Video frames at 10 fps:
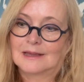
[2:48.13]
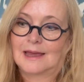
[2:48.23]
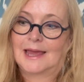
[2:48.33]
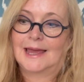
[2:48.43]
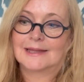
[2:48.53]

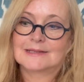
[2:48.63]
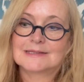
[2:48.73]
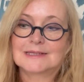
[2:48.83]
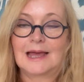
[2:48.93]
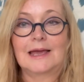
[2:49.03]

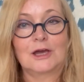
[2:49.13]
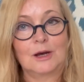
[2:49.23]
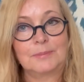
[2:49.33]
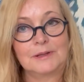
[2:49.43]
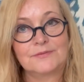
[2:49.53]
And a
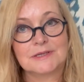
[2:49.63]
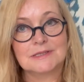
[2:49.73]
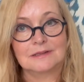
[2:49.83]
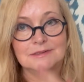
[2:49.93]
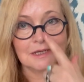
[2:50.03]
couple of
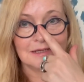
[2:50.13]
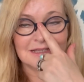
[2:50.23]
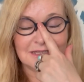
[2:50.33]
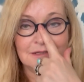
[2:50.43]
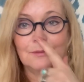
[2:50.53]

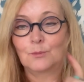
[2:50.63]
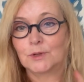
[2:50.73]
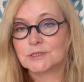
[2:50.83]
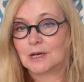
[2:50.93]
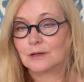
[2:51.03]
SLGs,
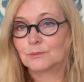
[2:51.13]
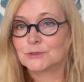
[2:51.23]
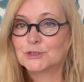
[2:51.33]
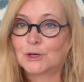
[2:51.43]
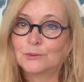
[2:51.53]
which I will
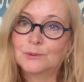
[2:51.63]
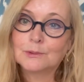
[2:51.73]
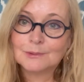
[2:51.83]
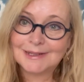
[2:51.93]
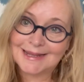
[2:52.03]
show you
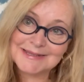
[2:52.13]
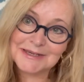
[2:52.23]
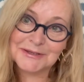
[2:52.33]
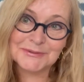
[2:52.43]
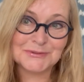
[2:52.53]

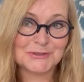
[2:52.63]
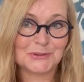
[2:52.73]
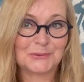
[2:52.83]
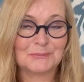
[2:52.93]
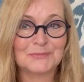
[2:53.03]
later
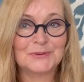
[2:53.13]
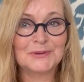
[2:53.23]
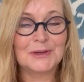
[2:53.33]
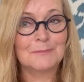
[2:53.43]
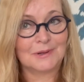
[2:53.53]
too.
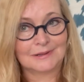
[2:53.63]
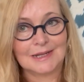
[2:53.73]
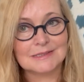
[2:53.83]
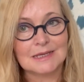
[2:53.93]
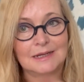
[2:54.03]
But
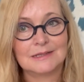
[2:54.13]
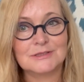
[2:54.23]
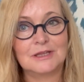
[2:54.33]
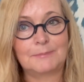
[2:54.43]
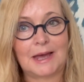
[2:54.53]
let's get
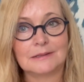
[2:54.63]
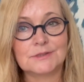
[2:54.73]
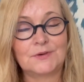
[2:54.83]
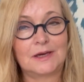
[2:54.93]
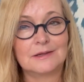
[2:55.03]
into the bags
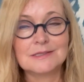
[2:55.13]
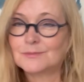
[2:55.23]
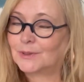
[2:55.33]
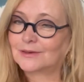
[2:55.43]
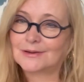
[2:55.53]

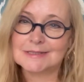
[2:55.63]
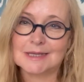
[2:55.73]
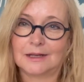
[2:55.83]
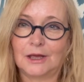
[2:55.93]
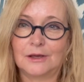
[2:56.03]
first, because
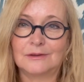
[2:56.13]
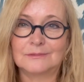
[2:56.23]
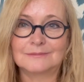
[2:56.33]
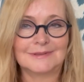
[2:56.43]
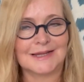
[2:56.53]
I know
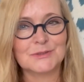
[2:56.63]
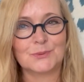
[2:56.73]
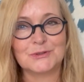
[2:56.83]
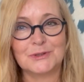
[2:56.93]
that's what you